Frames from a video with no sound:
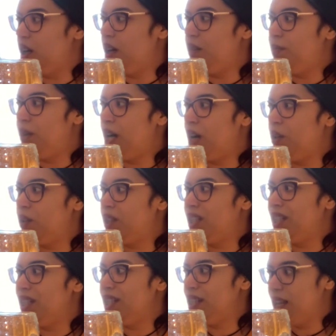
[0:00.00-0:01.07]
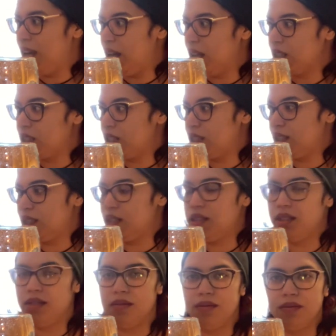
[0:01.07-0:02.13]
about the next
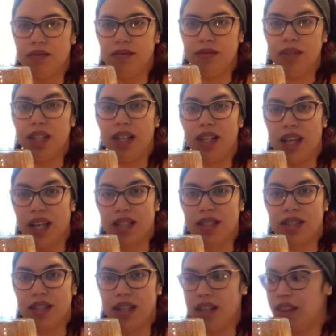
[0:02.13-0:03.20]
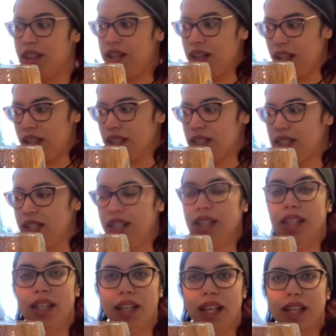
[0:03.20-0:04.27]

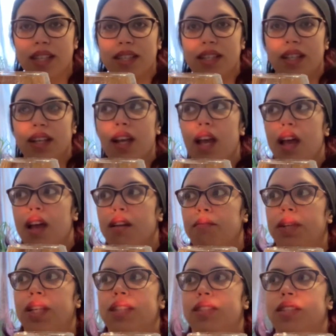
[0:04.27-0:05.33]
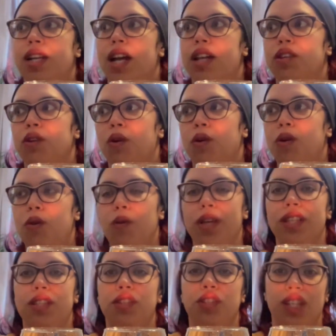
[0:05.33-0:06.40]
thing, because then you're
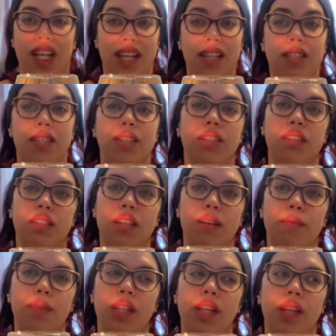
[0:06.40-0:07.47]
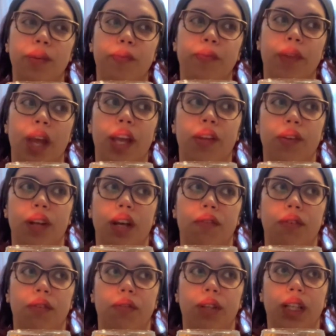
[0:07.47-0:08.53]
always chasing something and you
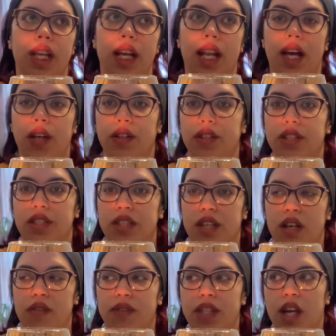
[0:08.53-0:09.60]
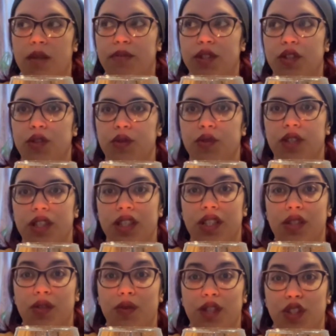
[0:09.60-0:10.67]
never really allow yourself the opportunity
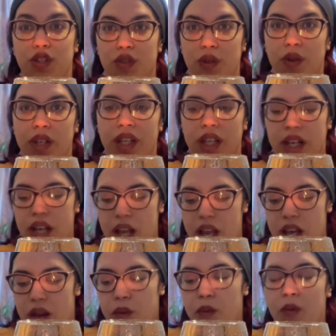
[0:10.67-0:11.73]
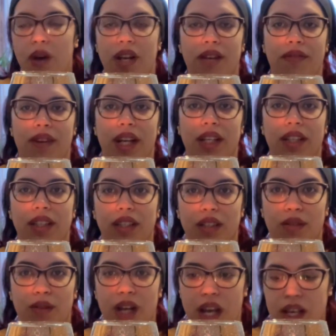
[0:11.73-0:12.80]
to enjoy it when it finally
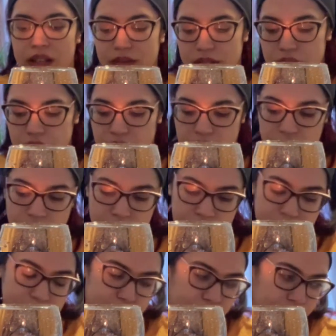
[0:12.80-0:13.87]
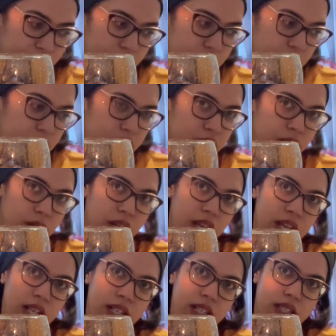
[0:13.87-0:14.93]
arrives. Alrighty, so let's go
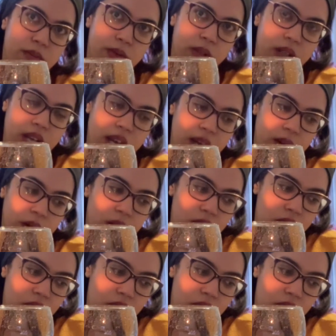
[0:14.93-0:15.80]
ahead and let's pull out